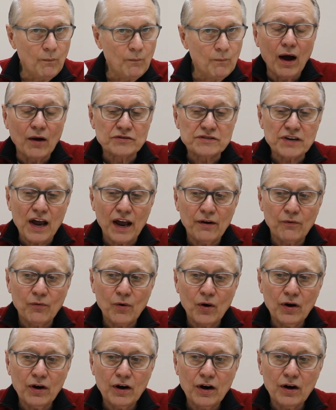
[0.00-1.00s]
Outside of
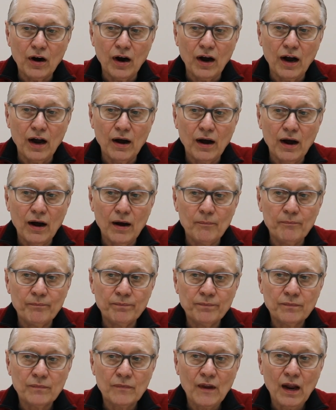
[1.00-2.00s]
work, um,
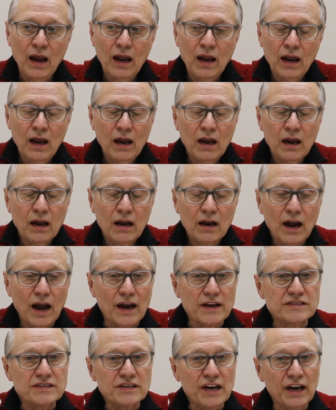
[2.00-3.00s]

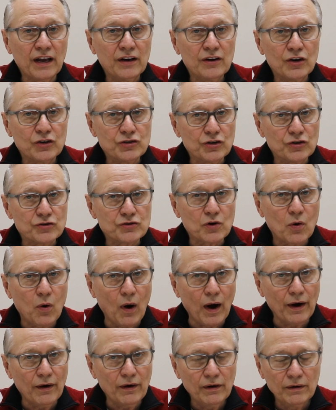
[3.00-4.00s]
I sing in the church
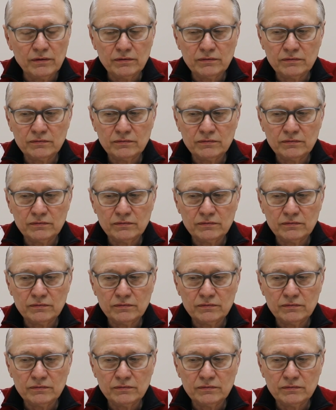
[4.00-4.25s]
choir.